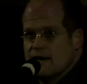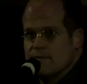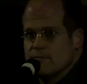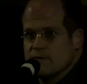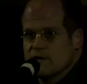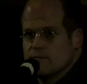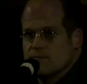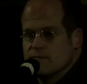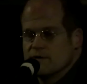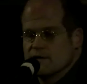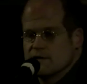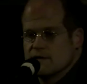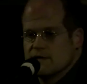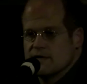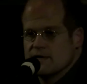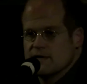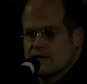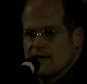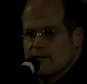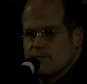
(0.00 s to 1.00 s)
I'm
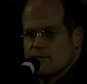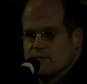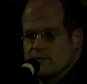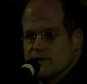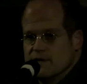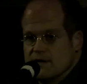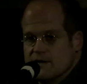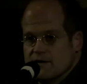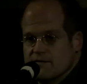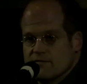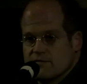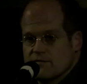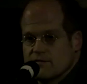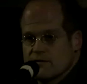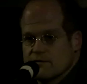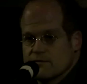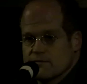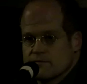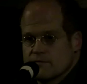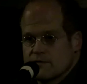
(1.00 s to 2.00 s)
completely incapable of,
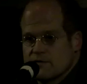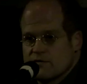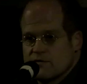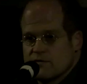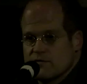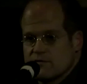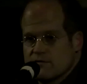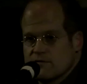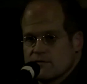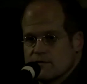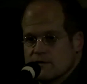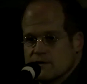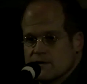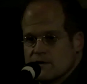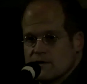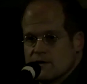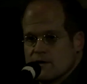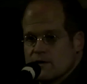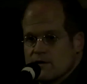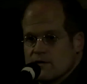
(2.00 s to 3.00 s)
so, which is
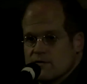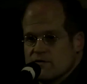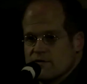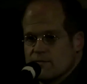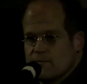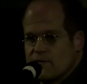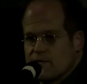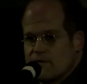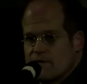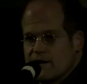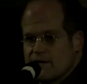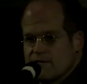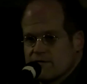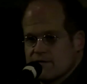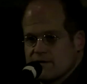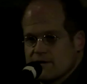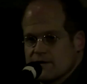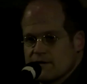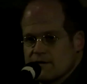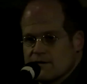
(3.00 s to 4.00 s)

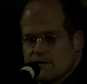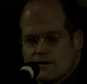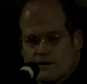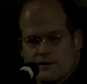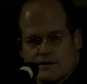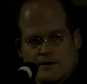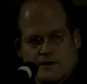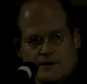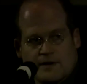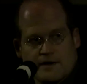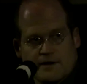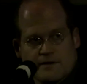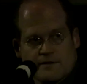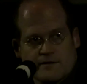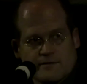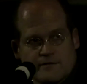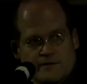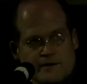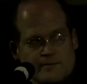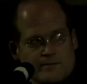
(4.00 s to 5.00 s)
depressing and heartening
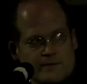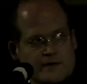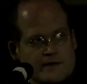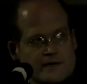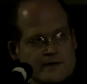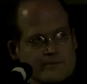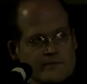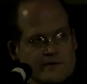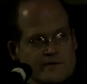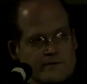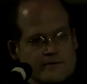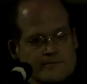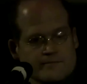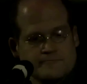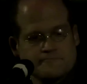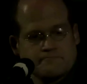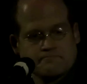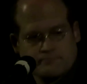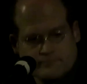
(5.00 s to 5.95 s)
at the same time. So.